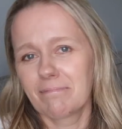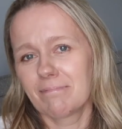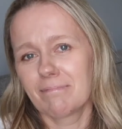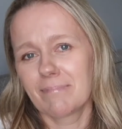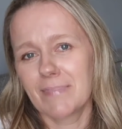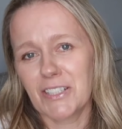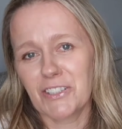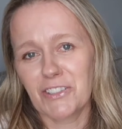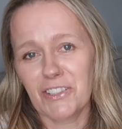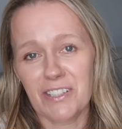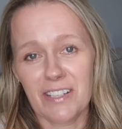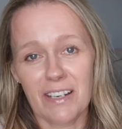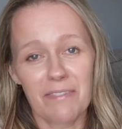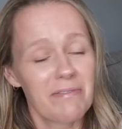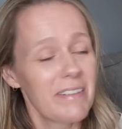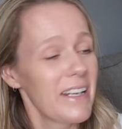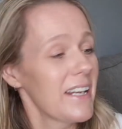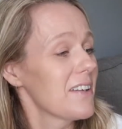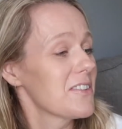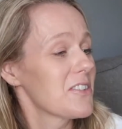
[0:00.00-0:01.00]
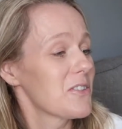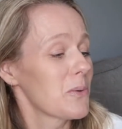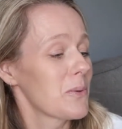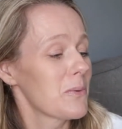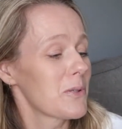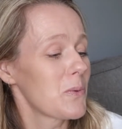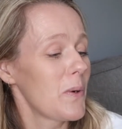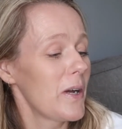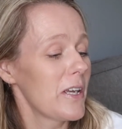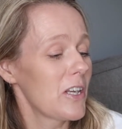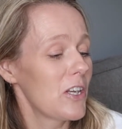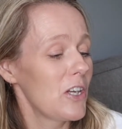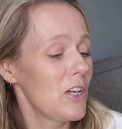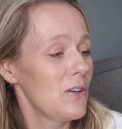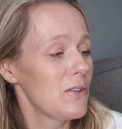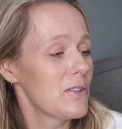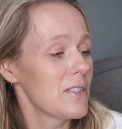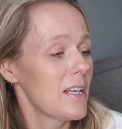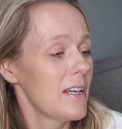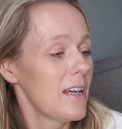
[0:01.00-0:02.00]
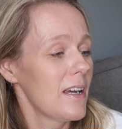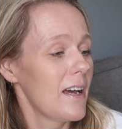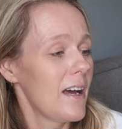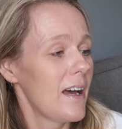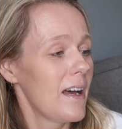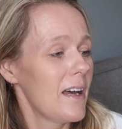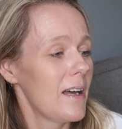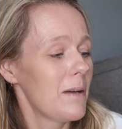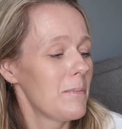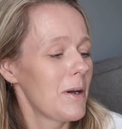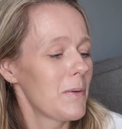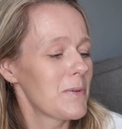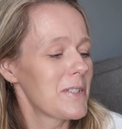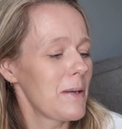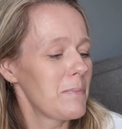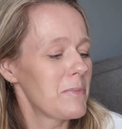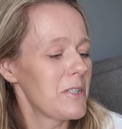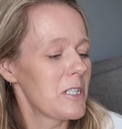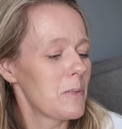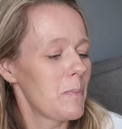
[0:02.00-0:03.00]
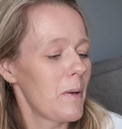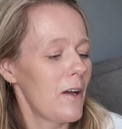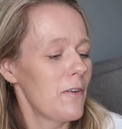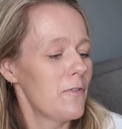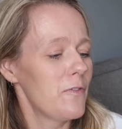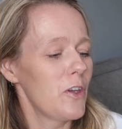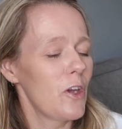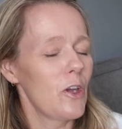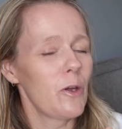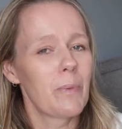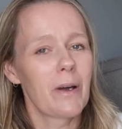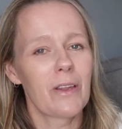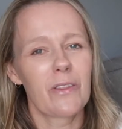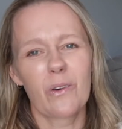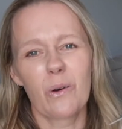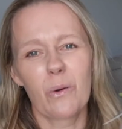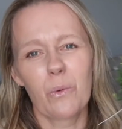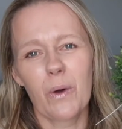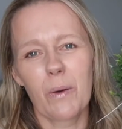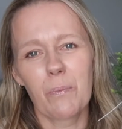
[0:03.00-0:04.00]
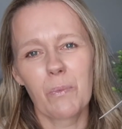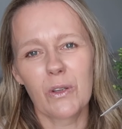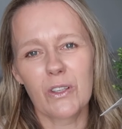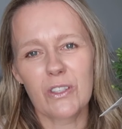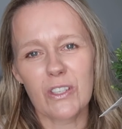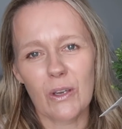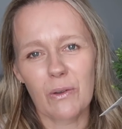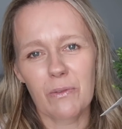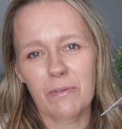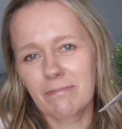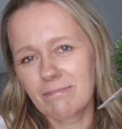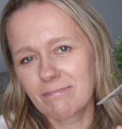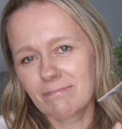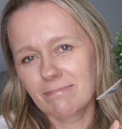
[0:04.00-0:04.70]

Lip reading: it's just lovely. I just thought it was quite cute. I was tempted to buy a few, but I thought one will do.